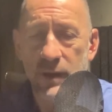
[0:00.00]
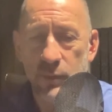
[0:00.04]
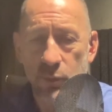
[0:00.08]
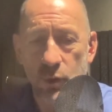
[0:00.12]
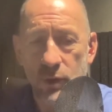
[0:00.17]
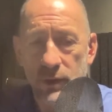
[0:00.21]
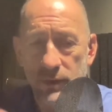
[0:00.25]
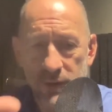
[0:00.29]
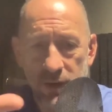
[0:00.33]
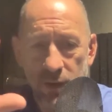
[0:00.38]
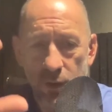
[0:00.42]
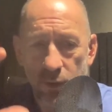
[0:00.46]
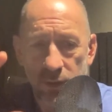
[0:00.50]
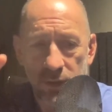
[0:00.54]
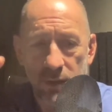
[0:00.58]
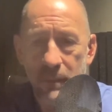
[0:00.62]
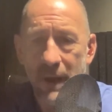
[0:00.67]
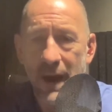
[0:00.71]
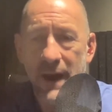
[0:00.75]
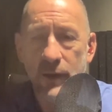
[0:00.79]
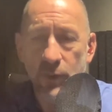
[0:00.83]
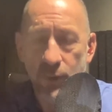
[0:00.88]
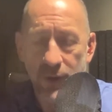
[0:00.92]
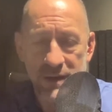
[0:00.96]
the
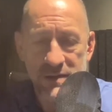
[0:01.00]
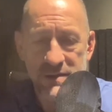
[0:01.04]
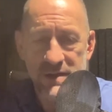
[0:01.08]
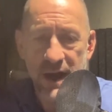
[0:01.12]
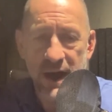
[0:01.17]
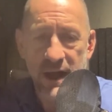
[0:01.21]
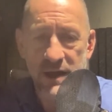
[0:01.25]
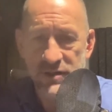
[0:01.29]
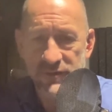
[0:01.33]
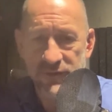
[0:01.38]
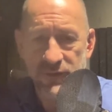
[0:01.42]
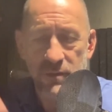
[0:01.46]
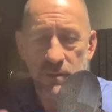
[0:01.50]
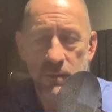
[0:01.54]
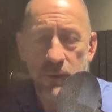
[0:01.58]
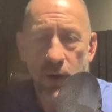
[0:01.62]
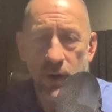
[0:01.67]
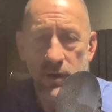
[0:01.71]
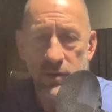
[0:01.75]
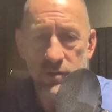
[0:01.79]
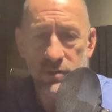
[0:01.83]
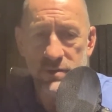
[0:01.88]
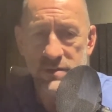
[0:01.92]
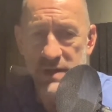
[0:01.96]
MeiGray tags for the
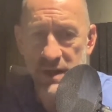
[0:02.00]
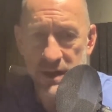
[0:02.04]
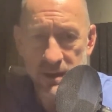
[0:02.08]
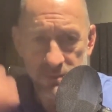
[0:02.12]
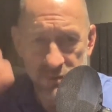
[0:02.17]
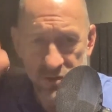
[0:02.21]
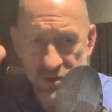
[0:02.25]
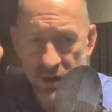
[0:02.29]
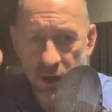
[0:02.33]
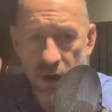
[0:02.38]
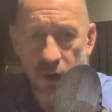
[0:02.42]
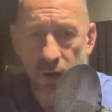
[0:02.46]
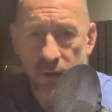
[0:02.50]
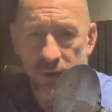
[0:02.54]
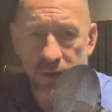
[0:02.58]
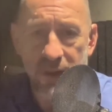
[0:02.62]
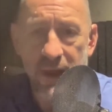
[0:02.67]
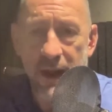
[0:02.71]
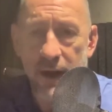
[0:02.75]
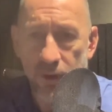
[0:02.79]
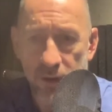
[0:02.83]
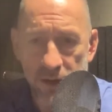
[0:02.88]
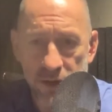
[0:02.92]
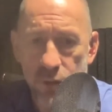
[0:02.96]
partner teams are
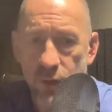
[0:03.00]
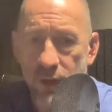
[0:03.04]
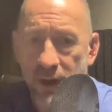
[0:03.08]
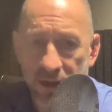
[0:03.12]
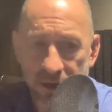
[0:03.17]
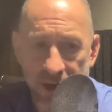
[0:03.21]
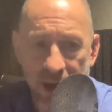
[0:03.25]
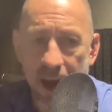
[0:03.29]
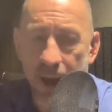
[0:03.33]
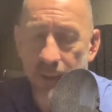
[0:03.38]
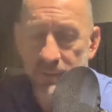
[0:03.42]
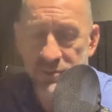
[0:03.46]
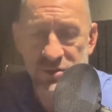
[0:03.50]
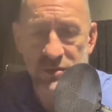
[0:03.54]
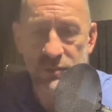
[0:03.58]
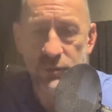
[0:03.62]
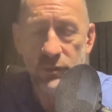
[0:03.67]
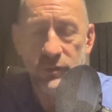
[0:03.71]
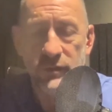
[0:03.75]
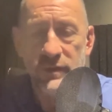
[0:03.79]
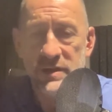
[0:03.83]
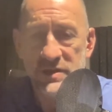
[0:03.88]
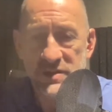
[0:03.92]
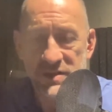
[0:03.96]
there. You can
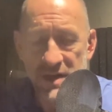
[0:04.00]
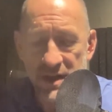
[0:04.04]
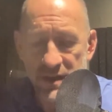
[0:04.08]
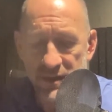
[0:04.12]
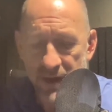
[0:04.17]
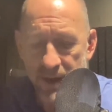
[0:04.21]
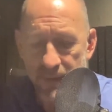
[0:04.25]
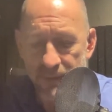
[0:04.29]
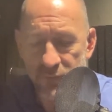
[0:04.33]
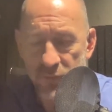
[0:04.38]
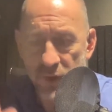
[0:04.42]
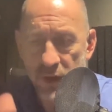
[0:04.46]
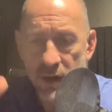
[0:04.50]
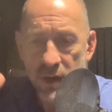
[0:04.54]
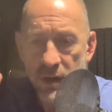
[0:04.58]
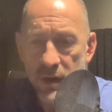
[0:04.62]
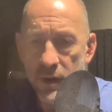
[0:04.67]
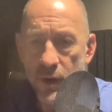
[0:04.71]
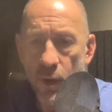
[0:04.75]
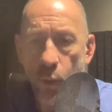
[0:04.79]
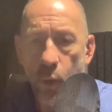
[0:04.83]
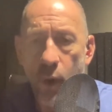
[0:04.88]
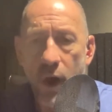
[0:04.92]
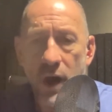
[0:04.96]
absolutely see them.
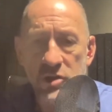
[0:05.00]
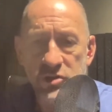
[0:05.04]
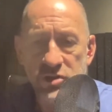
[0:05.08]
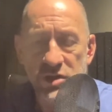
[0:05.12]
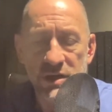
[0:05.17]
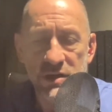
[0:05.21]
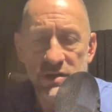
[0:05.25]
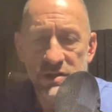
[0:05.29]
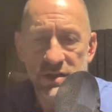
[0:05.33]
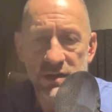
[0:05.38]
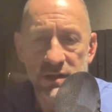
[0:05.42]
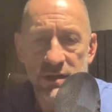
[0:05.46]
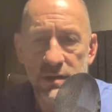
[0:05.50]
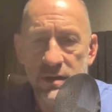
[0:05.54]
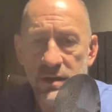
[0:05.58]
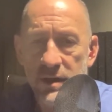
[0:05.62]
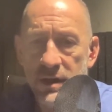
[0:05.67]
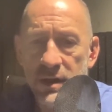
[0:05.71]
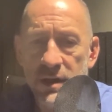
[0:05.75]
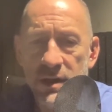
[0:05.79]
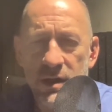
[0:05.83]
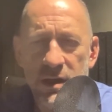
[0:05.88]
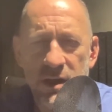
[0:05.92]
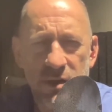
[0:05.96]
Washington,
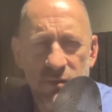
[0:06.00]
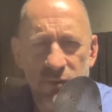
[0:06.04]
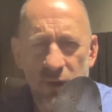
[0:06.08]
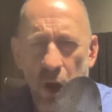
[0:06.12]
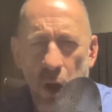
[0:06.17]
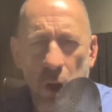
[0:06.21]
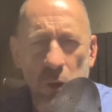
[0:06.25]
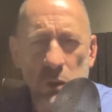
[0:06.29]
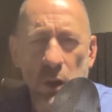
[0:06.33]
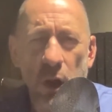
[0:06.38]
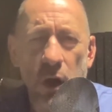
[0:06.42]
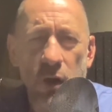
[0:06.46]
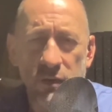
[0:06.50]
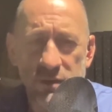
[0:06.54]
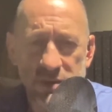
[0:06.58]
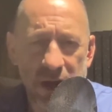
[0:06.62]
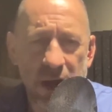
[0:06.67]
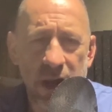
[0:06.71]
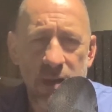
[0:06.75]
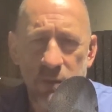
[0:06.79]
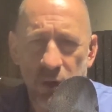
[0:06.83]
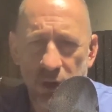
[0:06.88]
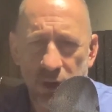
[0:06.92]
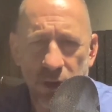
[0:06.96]
a long
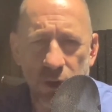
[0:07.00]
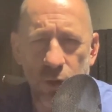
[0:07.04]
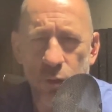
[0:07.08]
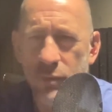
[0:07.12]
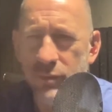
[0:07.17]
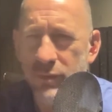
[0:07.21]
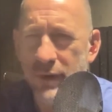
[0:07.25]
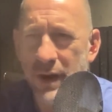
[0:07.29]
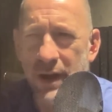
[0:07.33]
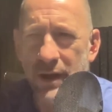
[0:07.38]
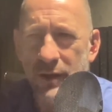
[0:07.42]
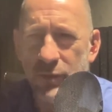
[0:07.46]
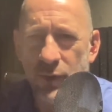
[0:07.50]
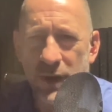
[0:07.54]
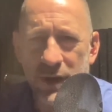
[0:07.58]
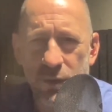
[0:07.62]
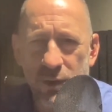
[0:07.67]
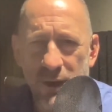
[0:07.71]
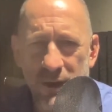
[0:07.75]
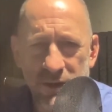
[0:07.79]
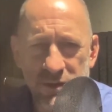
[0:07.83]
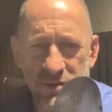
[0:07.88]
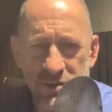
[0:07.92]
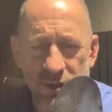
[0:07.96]
time ago, right
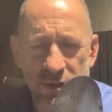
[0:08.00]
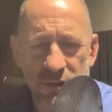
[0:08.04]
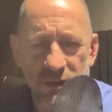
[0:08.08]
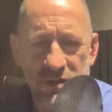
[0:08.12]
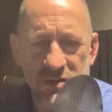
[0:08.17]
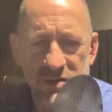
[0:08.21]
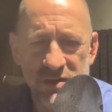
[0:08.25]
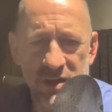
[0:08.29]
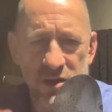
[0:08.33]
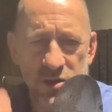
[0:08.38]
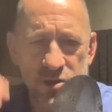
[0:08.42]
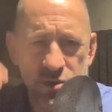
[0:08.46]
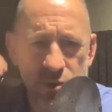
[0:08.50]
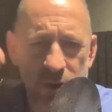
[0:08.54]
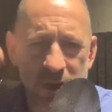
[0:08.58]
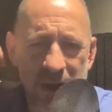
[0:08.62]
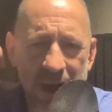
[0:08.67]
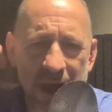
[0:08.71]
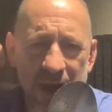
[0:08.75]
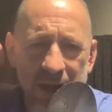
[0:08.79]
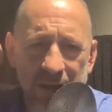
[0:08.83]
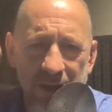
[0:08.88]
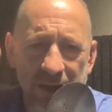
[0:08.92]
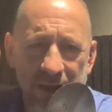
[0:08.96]
around the turn of the century,
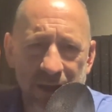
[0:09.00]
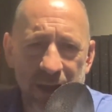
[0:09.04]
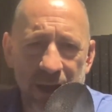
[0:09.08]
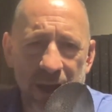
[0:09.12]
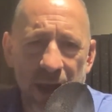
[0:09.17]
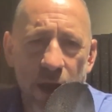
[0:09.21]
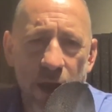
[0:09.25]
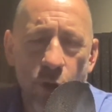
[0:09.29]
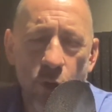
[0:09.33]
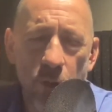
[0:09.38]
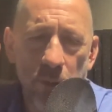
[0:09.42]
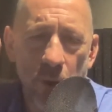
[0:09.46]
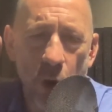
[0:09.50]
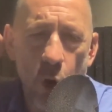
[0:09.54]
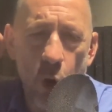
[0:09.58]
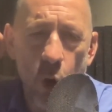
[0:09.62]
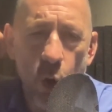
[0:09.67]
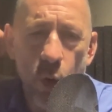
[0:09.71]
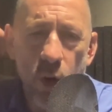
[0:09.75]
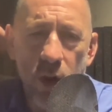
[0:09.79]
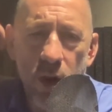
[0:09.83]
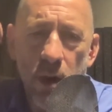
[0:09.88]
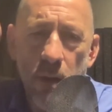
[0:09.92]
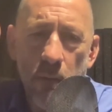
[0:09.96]
had like an elbow
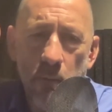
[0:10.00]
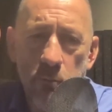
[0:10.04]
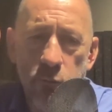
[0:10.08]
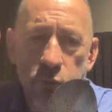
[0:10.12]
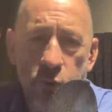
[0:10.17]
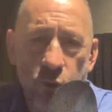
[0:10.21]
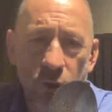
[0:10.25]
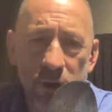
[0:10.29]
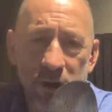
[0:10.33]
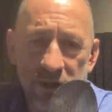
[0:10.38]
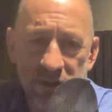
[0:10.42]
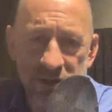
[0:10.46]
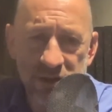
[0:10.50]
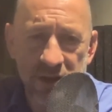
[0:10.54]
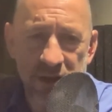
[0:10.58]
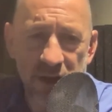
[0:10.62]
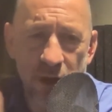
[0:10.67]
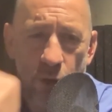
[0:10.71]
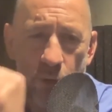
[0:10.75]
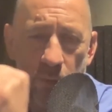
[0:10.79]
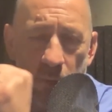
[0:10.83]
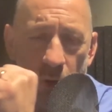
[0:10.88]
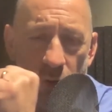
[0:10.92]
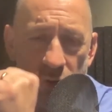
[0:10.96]
print, an
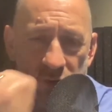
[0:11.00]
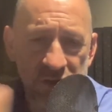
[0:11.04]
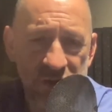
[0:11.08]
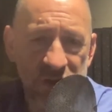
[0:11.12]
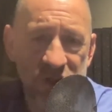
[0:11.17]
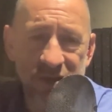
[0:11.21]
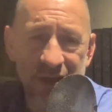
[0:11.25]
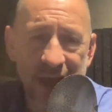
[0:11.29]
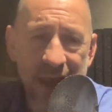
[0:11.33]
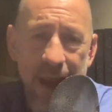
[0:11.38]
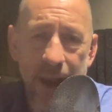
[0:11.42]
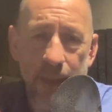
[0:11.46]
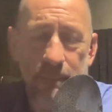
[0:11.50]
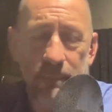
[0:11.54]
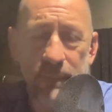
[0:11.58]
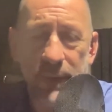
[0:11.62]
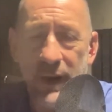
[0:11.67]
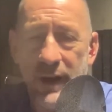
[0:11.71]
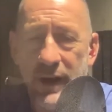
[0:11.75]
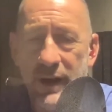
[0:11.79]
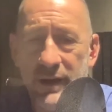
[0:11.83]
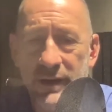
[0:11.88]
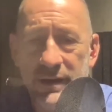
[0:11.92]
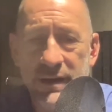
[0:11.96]
elbow stamp,
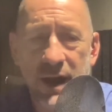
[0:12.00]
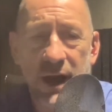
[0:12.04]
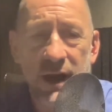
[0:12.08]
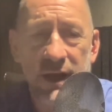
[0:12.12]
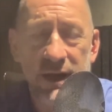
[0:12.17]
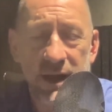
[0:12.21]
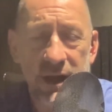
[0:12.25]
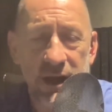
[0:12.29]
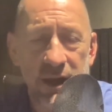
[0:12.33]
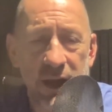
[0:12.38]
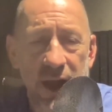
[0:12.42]
cutting